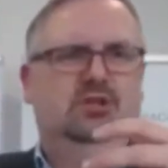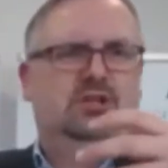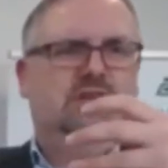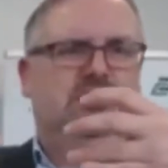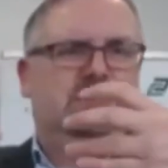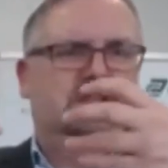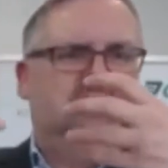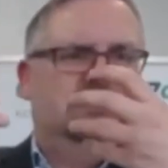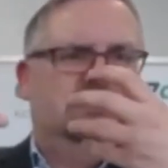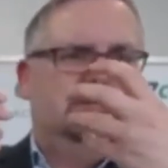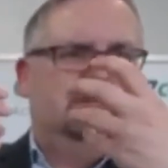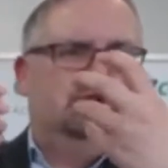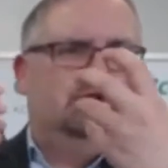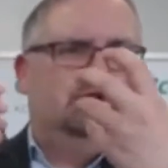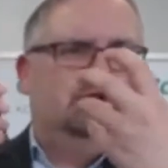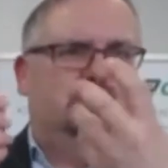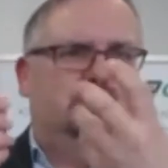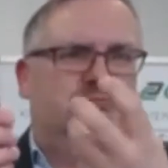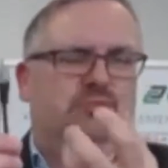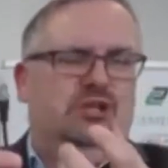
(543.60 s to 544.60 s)
It
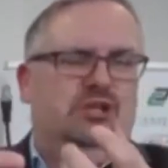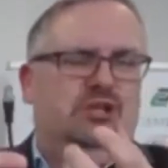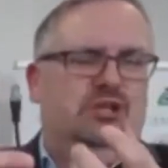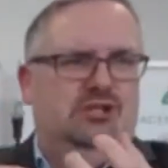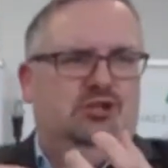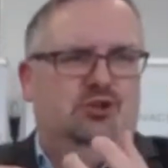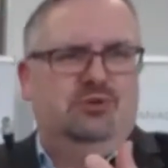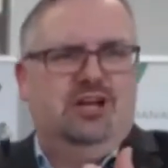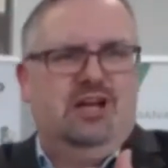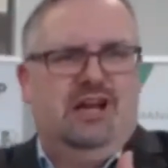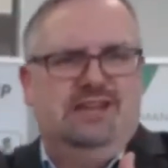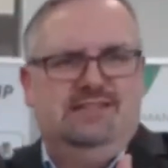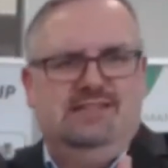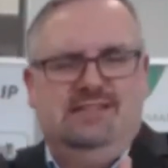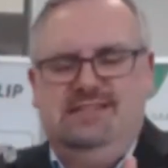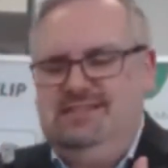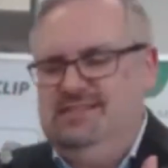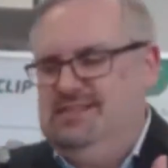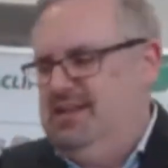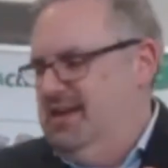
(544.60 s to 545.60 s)
should be like
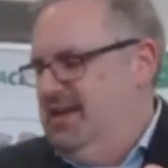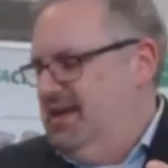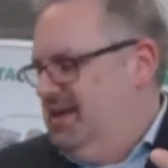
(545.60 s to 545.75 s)
this.